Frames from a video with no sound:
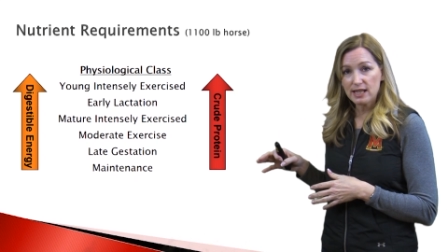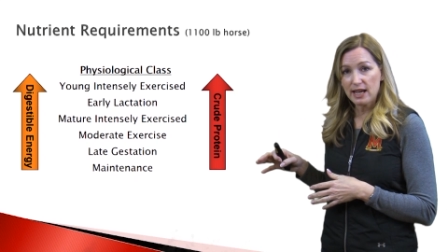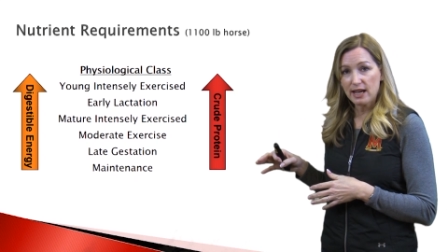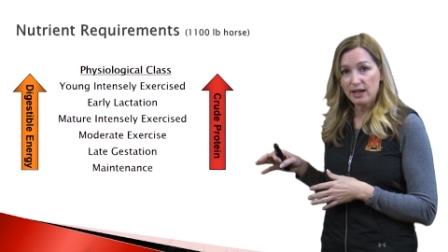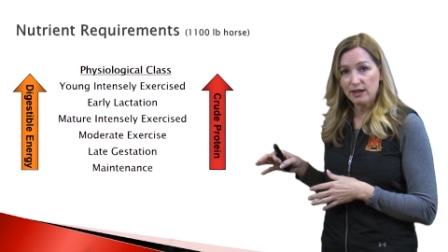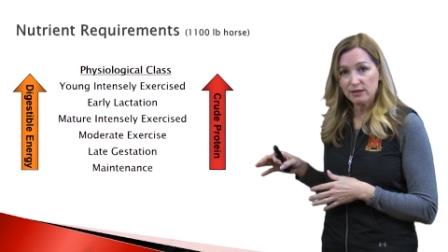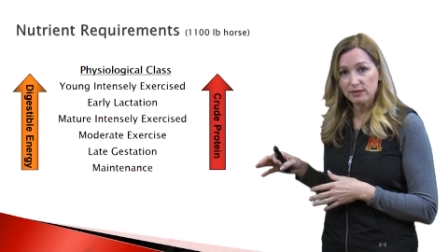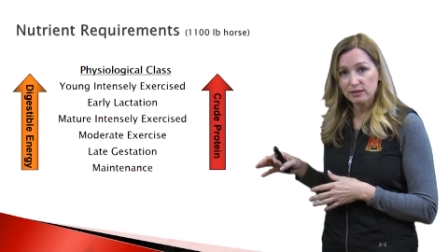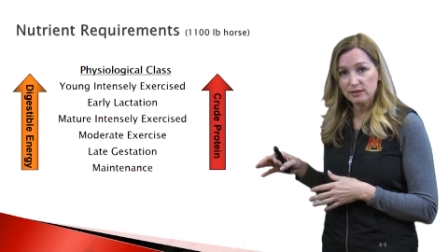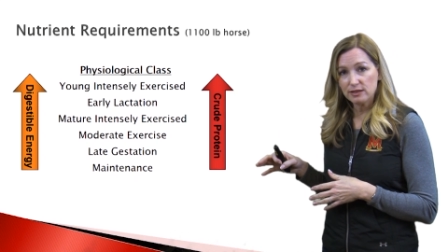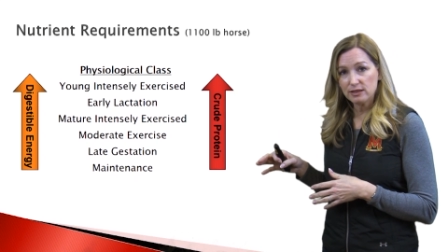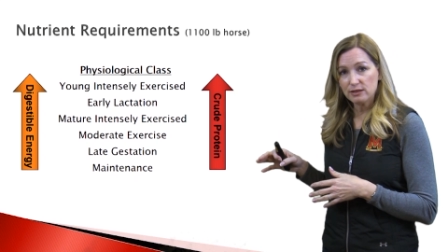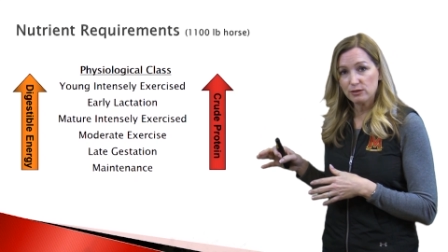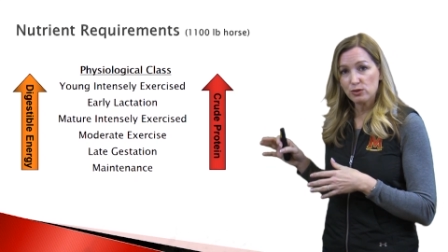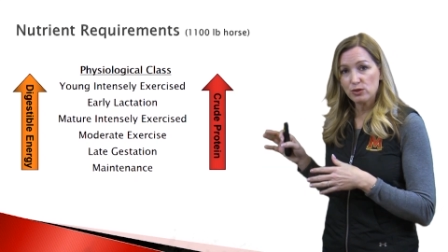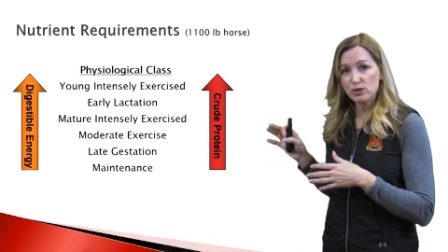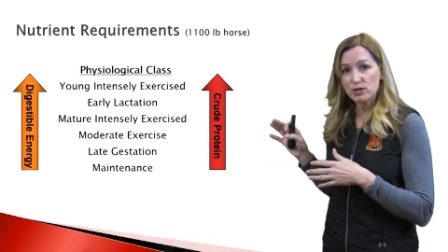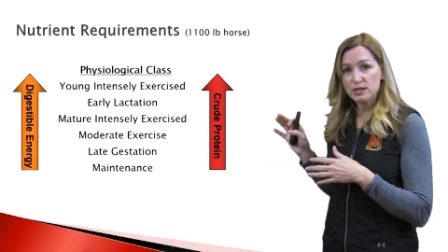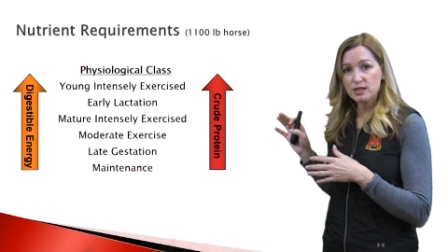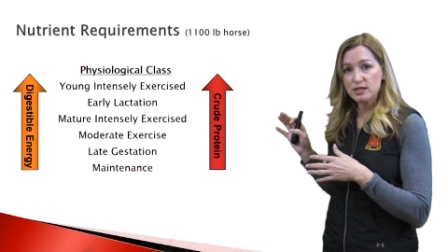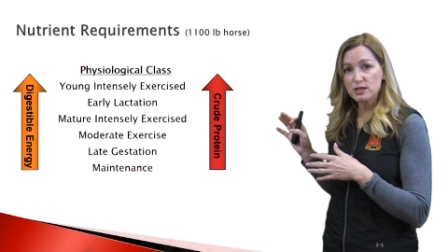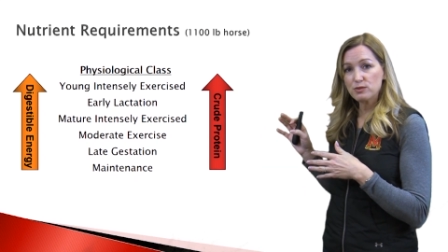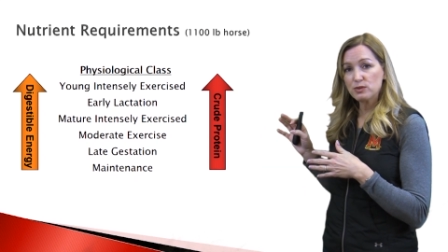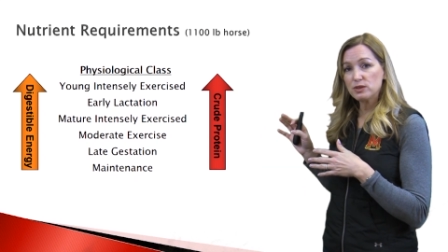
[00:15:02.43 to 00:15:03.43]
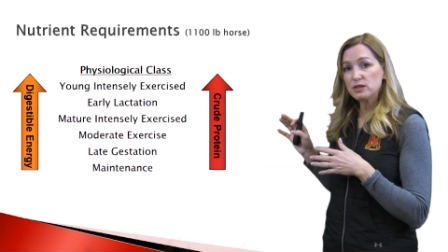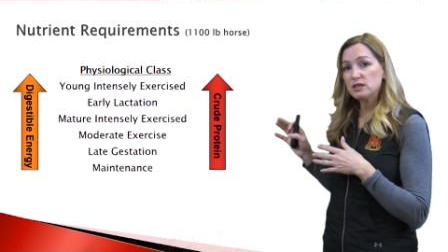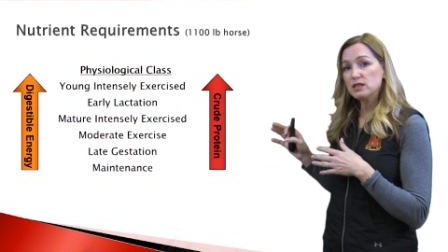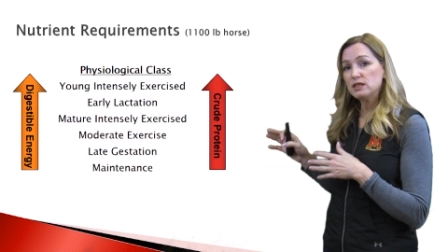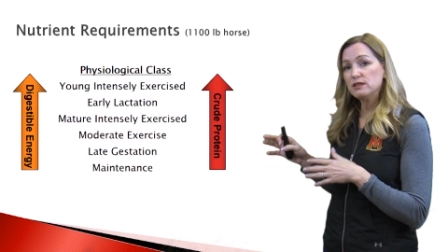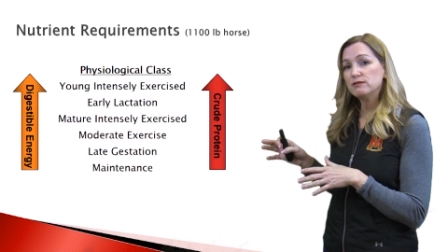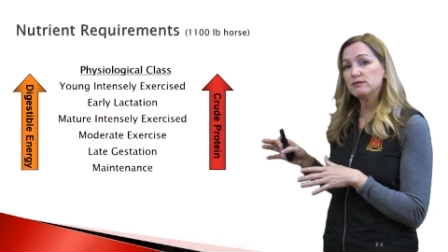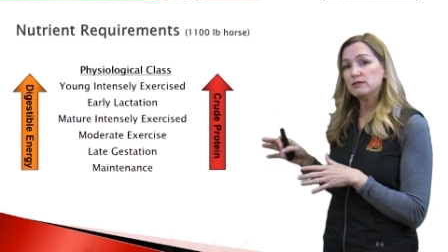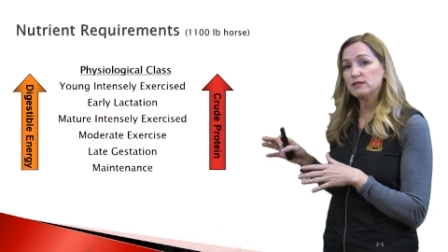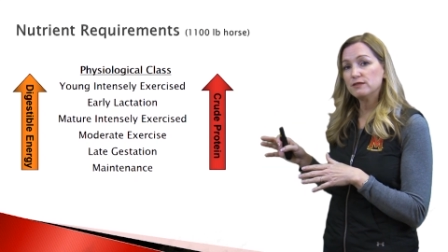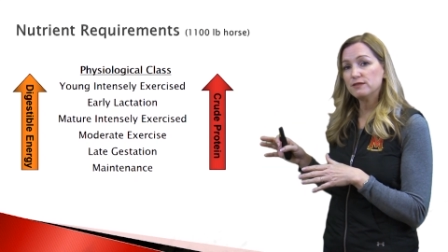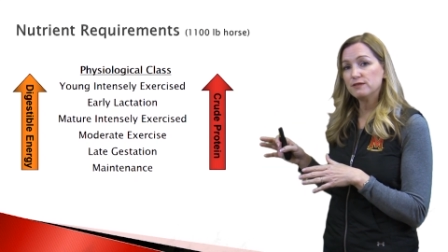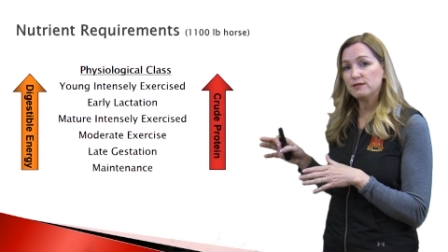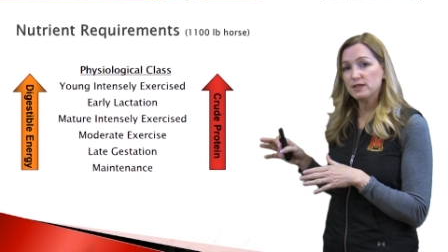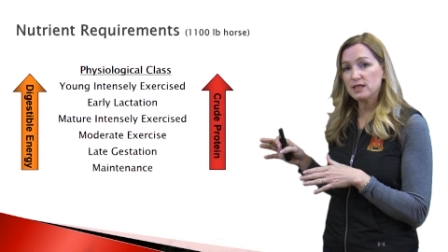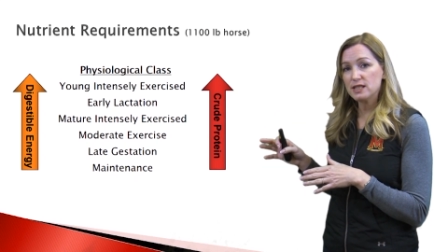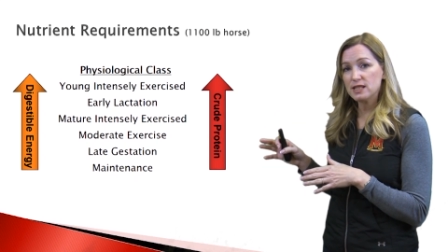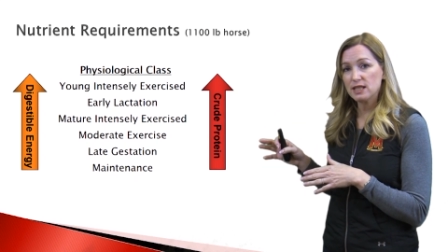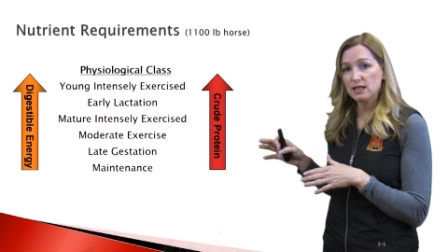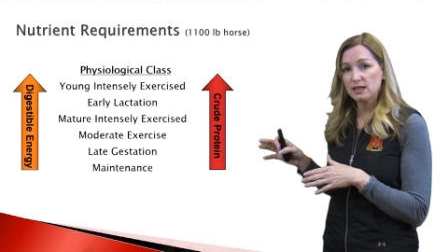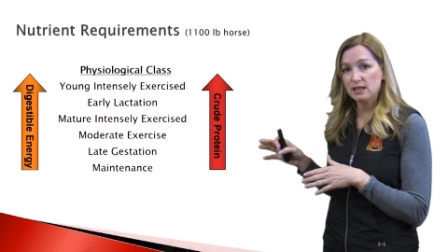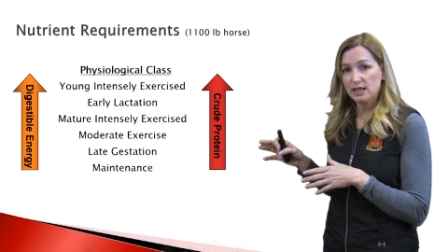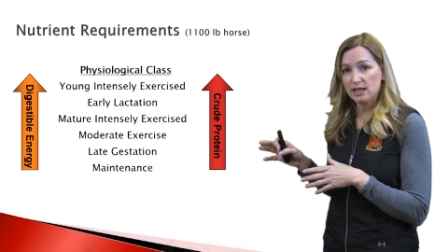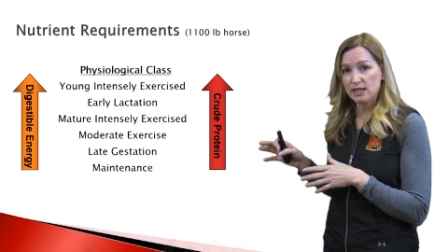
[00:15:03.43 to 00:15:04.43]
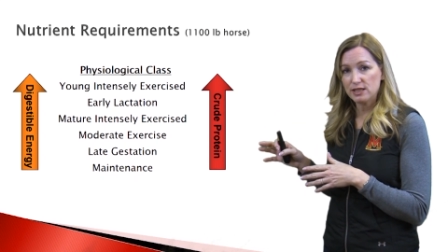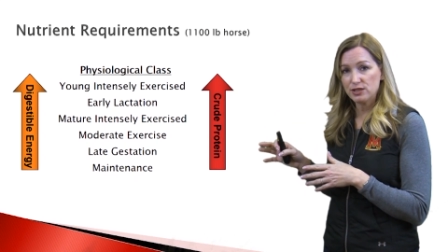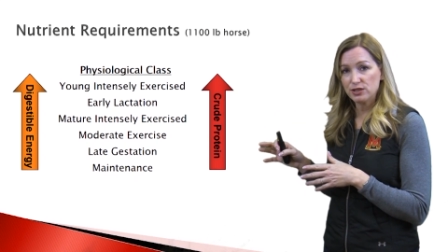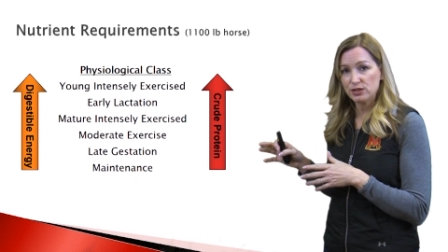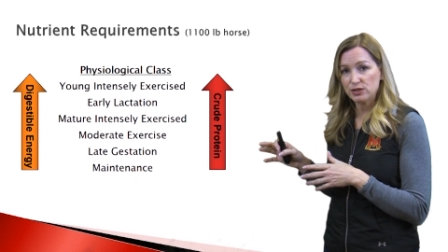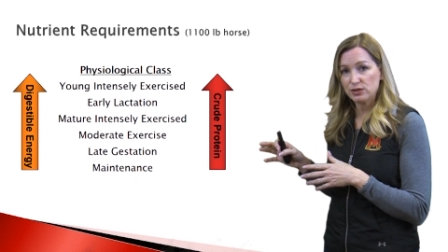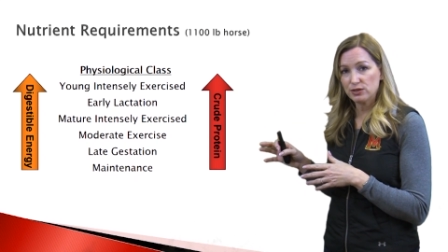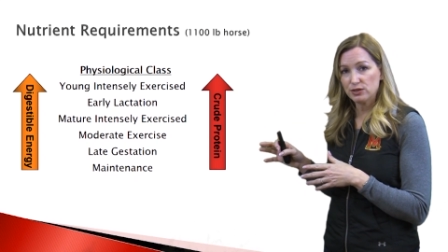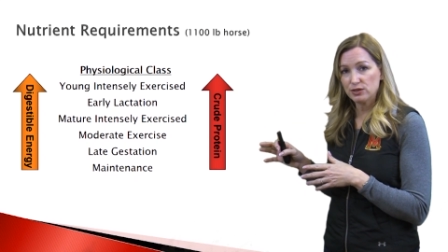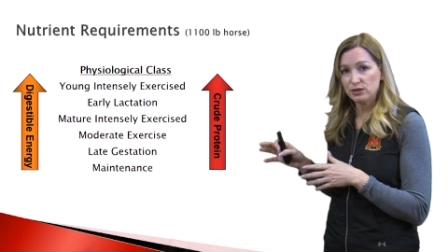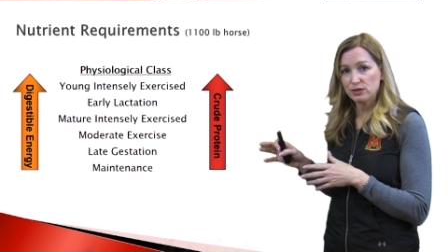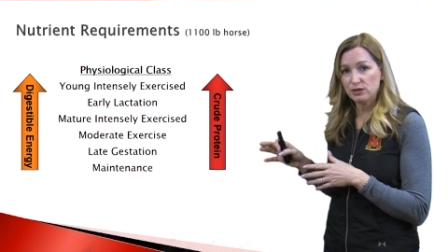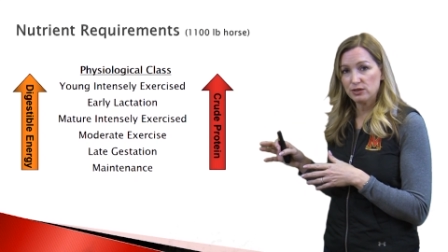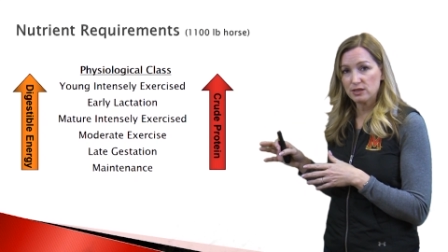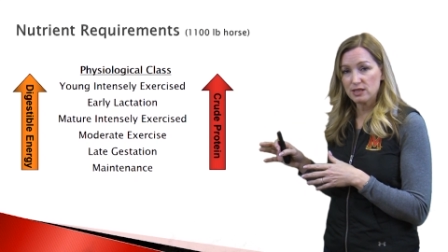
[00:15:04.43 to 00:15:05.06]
out horses with different physiological